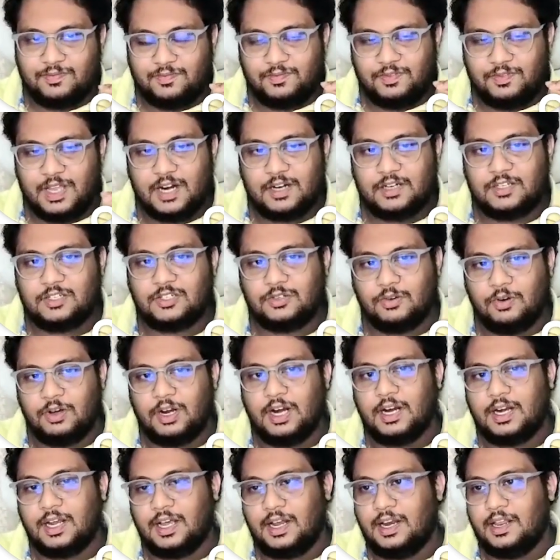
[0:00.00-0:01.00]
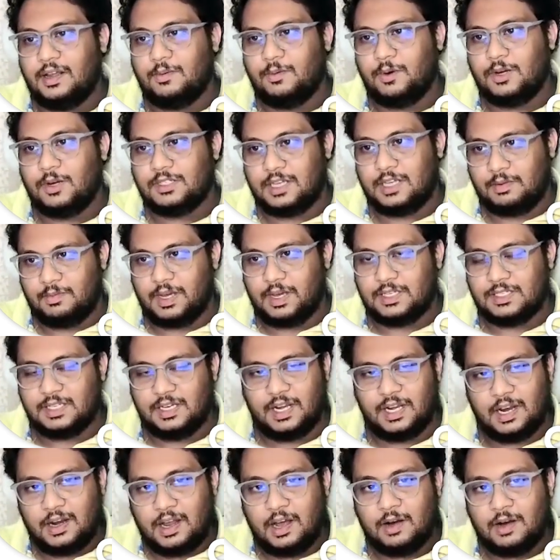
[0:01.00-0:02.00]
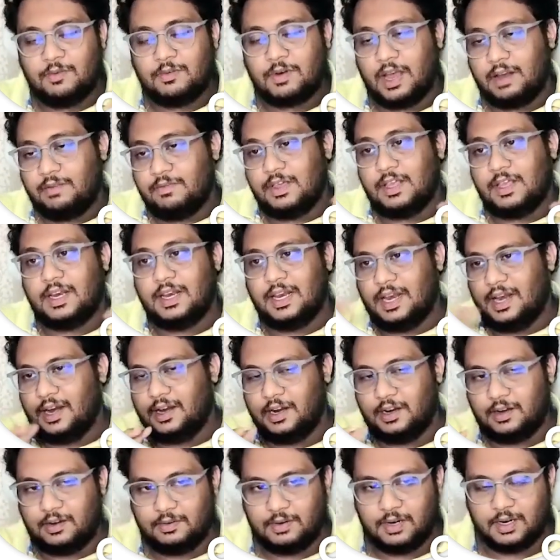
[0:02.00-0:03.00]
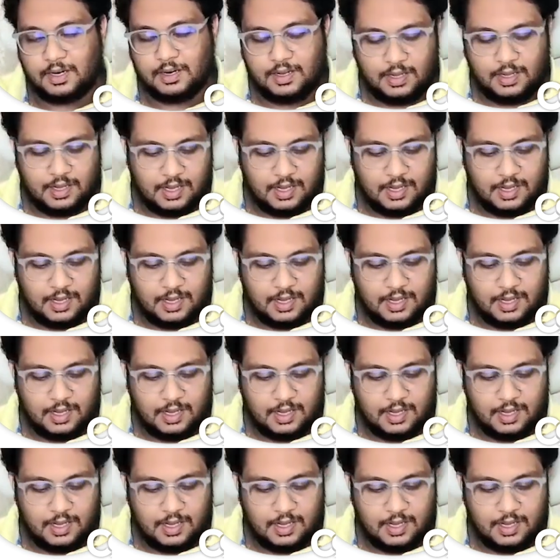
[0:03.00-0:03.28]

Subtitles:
that storytelling was amazing, and how can we relate it to it.